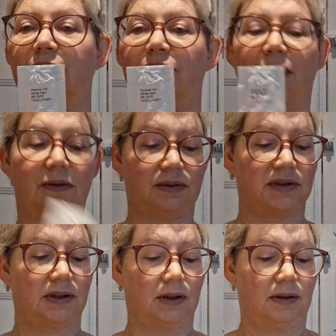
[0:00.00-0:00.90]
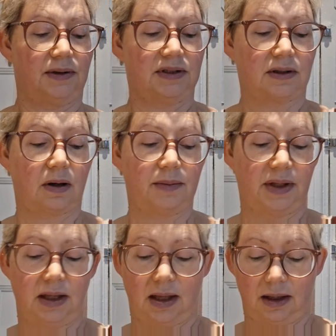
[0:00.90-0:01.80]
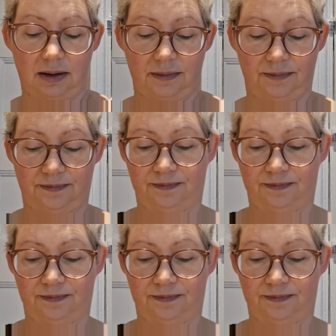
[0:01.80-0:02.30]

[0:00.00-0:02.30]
with those this coming year.